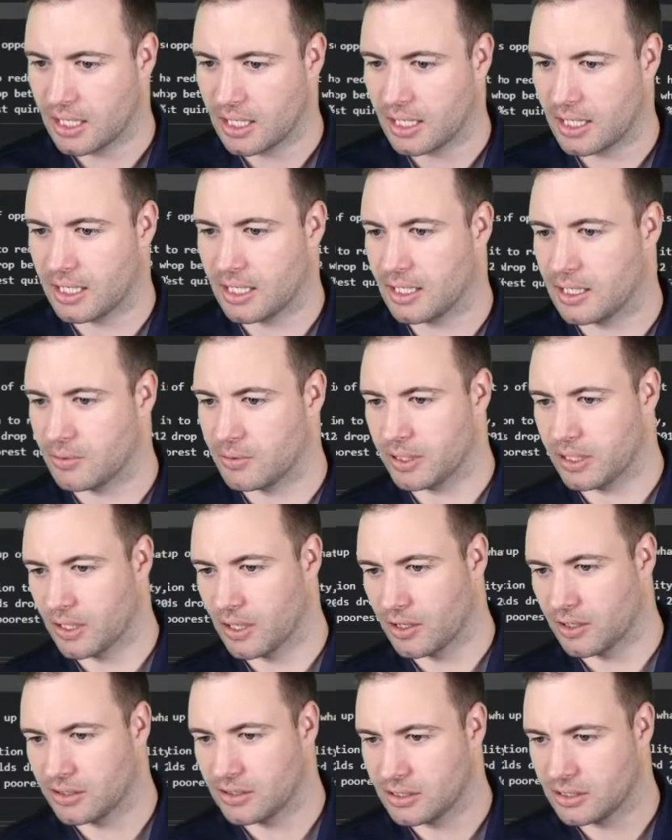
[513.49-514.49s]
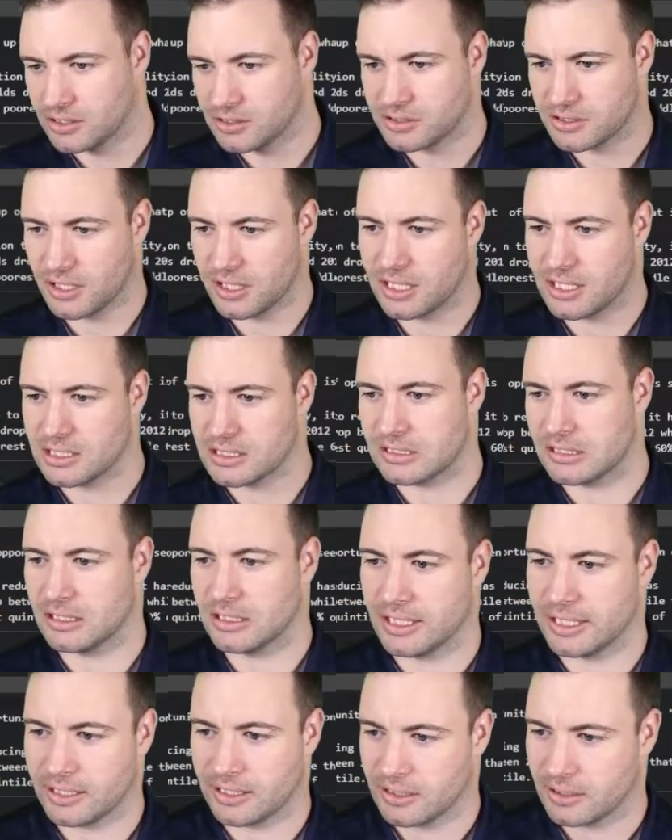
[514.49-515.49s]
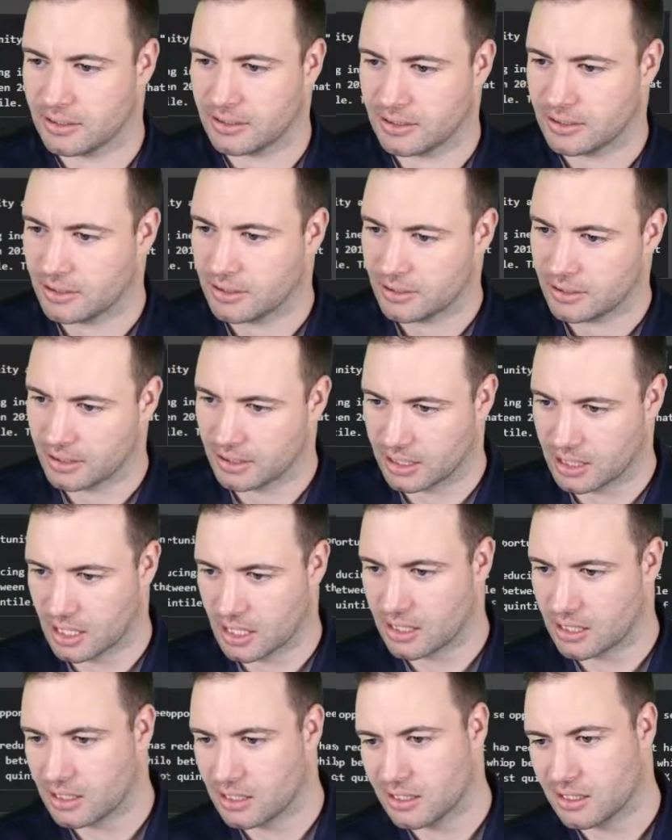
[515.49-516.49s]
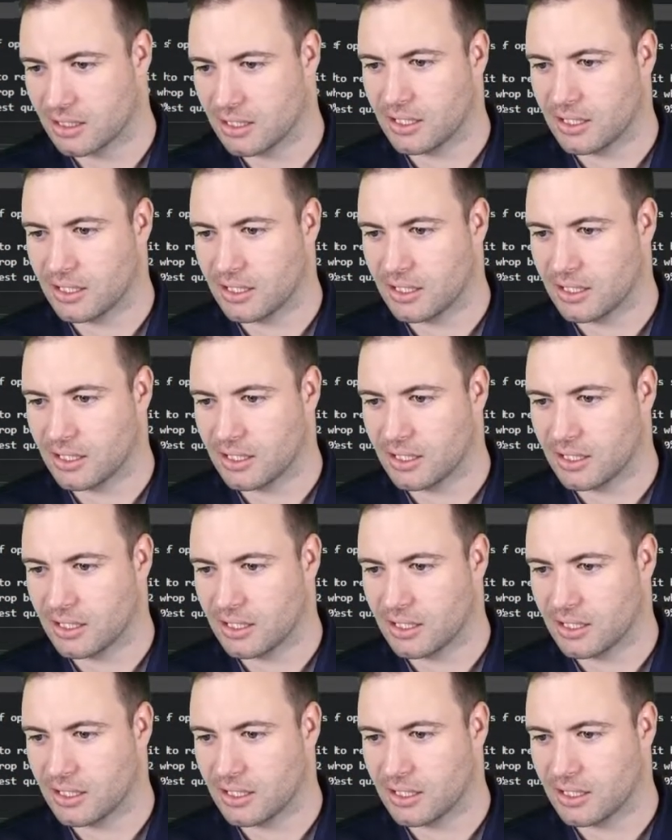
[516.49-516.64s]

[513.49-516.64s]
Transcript: And here we go. So here's the link. Okay.